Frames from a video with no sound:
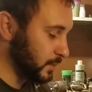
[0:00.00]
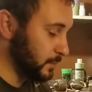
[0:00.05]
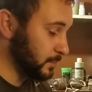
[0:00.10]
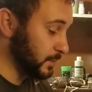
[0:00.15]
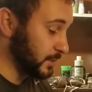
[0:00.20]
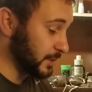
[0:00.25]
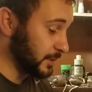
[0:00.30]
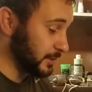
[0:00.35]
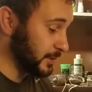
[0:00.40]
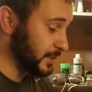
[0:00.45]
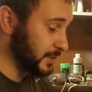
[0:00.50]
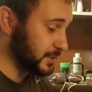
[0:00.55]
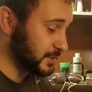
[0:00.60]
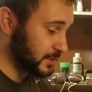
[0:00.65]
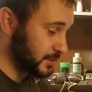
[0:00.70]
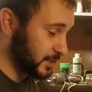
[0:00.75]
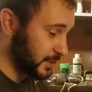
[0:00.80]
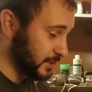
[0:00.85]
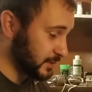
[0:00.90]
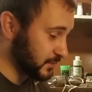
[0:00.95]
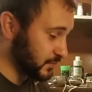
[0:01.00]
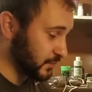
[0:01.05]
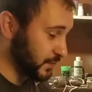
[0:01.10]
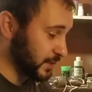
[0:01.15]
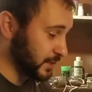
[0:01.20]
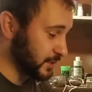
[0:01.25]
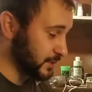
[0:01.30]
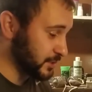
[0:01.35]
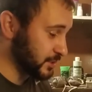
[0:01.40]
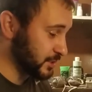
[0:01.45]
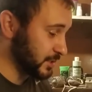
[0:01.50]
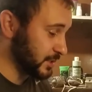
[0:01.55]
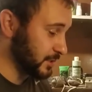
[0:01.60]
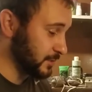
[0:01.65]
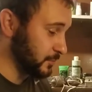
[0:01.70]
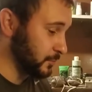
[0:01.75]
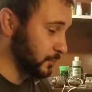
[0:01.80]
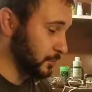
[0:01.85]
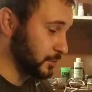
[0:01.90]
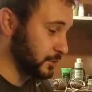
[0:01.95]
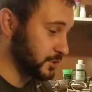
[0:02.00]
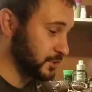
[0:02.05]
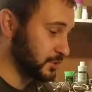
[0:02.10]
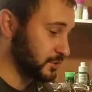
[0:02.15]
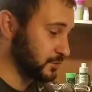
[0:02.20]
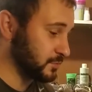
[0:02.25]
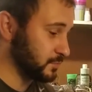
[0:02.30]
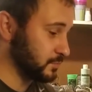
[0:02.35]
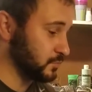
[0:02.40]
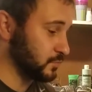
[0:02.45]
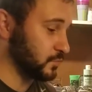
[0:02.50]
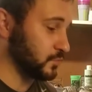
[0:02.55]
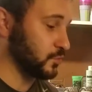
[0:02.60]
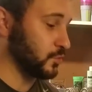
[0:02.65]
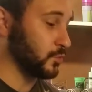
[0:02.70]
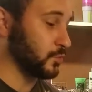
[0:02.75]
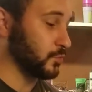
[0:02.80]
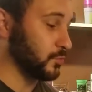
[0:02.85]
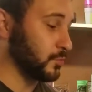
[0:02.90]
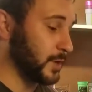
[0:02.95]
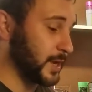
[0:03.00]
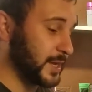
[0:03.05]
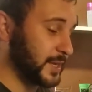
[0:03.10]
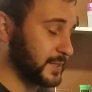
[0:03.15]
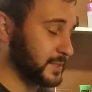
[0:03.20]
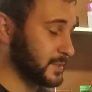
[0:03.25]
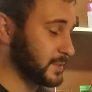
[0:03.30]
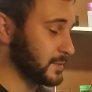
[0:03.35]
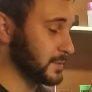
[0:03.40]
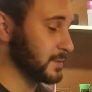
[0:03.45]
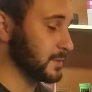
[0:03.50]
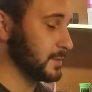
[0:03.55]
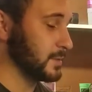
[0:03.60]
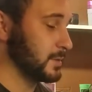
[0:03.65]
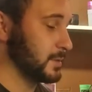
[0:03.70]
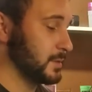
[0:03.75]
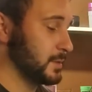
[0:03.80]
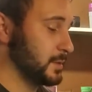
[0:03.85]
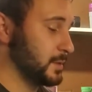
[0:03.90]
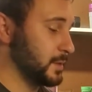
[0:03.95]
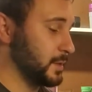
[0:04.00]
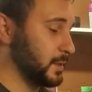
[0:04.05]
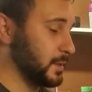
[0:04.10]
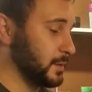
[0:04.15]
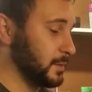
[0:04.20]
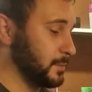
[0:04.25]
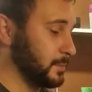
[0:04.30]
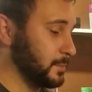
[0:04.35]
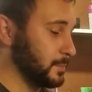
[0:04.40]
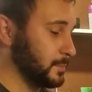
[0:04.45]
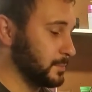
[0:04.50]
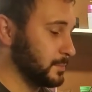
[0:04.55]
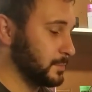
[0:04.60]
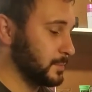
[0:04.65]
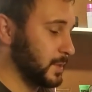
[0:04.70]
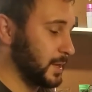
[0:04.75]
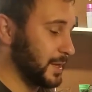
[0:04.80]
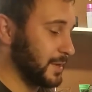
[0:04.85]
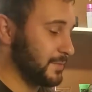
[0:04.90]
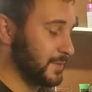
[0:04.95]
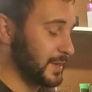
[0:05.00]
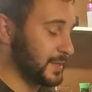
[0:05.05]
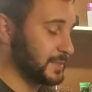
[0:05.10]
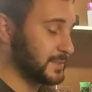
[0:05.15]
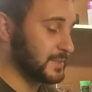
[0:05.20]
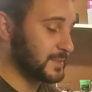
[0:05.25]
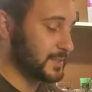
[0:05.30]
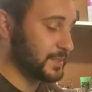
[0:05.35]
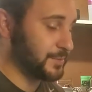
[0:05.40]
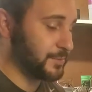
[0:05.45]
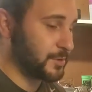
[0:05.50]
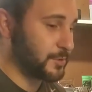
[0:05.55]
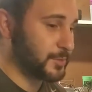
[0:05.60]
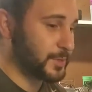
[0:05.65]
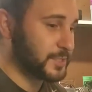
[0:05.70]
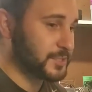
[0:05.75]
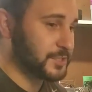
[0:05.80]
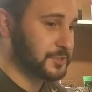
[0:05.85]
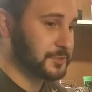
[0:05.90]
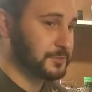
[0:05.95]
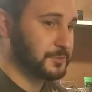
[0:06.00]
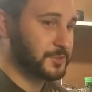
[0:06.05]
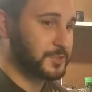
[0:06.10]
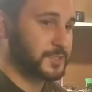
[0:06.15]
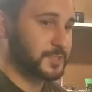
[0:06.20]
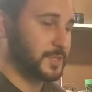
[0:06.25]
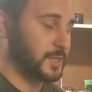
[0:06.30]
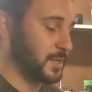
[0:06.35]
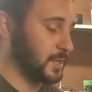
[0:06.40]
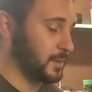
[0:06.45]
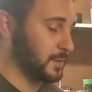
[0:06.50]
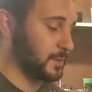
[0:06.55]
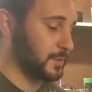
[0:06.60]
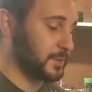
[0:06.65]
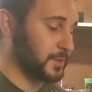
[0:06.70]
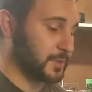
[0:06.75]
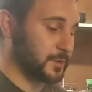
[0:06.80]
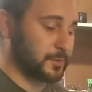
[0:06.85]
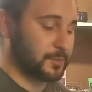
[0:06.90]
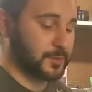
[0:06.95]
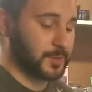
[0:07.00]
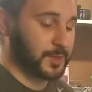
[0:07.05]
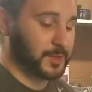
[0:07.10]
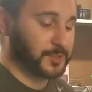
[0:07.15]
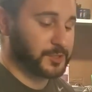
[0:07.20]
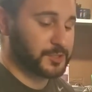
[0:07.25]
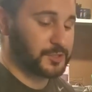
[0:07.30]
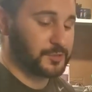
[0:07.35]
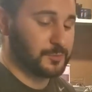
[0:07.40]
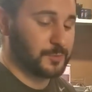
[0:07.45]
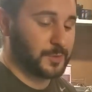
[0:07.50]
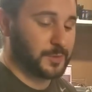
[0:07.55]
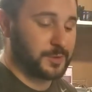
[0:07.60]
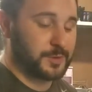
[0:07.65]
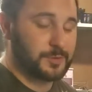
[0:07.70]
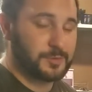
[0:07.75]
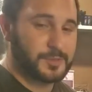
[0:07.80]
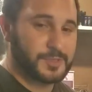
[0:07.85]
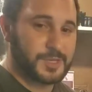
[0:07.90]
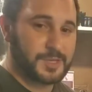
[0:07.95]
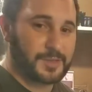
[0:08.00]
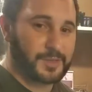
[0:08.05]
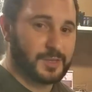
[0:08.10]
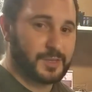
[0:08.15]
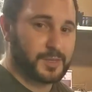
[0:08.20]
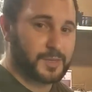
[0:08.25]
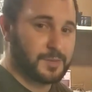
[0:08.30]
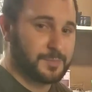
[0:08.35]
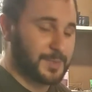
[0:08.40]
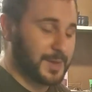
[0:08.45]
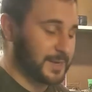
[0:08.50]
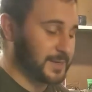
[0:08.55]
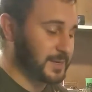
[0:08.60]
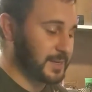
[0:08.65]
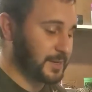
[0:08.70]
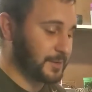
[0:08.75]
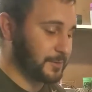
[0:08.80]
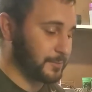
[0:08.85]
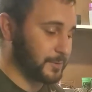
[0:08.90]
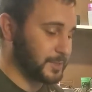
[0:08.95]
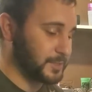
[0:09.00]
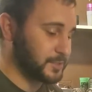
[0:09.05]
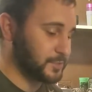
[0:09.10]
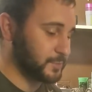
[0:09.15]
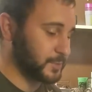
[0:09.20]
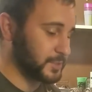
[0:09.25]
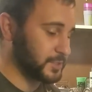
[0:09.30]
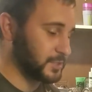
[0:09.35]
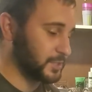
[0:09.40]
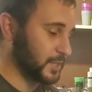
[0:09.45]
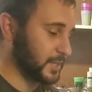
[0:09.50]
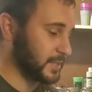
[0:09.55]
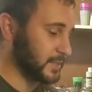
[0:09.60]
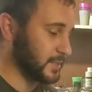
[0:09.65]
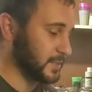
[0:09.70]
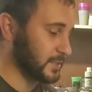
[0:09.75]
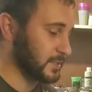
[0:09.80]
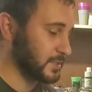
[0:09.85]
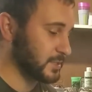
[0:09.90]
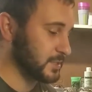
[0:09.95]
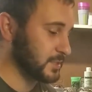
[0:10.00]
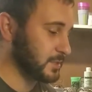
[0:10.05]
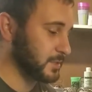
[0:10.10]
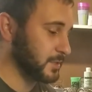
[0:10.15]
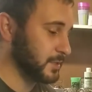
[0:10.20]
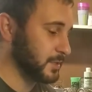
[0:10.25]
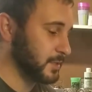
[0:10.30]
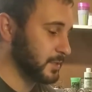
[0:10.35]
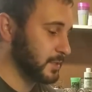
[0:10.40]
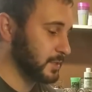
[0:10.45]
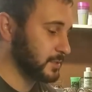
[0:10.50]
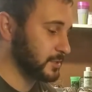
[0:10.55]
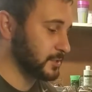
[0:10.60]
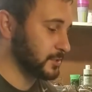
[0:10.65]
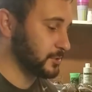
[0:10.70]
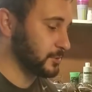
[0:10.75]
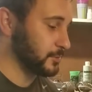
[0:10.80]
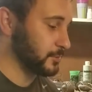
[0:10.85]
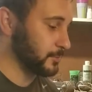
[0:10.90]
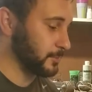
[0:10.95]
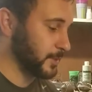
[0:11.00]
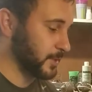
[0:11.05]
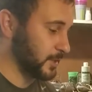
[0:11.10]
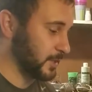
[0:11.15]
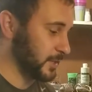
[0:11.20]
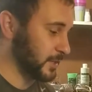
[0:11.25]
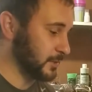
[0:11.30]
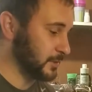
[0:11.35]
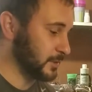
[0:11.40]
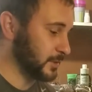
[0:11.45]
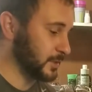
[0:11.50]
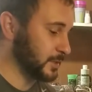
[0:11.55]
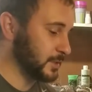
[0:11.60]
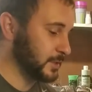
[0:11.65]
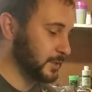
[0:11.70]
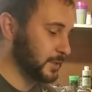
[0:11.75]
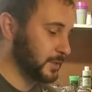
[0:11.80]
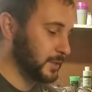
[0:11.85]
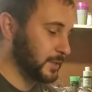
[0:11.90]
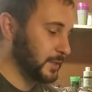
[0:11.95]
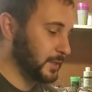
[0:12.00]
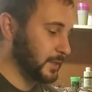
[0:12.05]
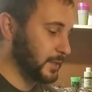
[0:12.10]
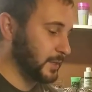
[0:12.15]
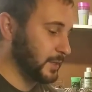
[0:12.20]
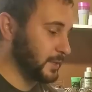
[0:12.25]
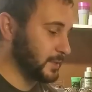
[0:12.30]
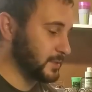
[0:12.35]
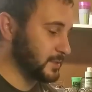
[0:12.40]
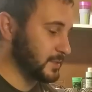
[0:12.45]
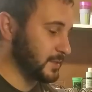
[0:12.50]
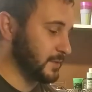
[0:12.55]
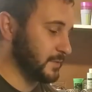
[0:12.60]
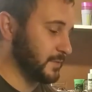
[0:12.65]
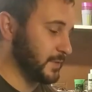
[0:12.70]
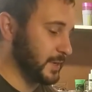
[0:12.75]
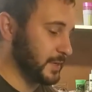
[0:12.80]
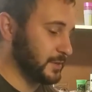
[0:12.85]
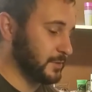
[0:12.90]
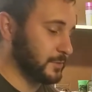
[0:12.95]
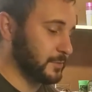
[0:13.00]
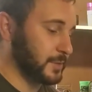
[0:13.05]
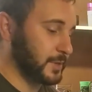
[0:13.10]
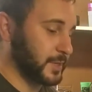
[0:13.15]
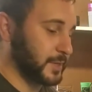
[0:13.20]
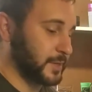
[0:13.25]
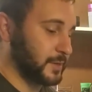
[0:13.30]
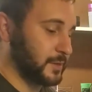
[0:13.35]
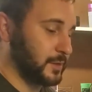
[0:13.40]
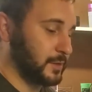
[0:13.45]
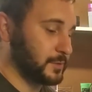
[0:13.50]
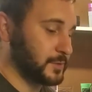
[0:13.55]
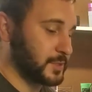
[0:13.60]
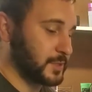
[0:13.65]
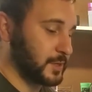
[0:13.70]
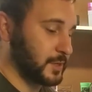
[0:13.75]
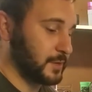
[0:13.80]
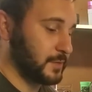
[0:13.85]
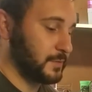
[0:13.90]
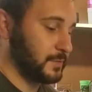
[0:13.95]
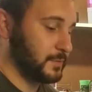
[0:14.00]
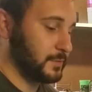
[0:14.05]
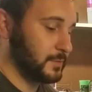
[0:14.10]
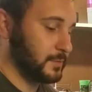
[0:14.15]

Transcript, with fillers: but there it is. It's finished. It works great. Um, I've had zero issues. Uh, the only issue with using the uh, magnetic reed switch like this to turn the relay on is if I don't get close enough,